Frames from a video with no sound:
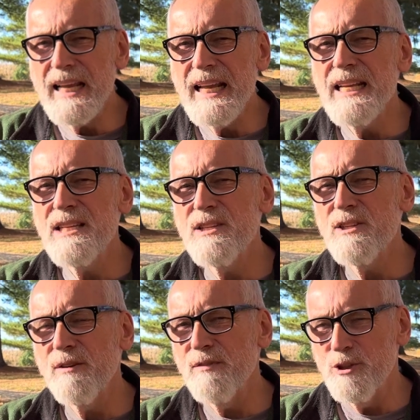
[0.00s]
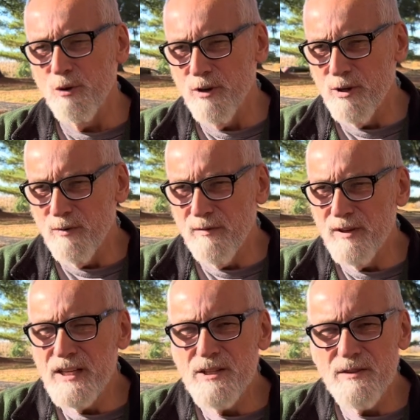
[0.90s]
east of the Jordan River,
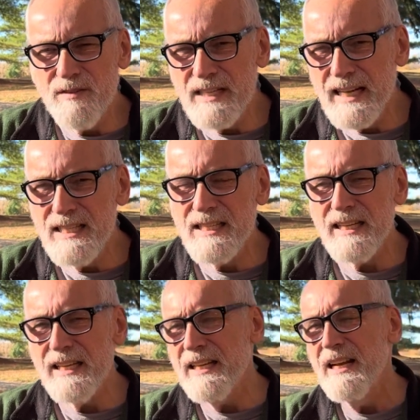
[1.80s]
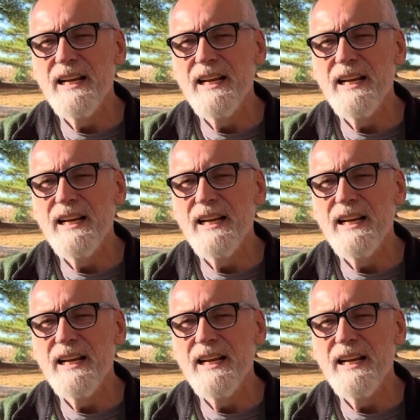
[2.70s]
east of the Dead Sea,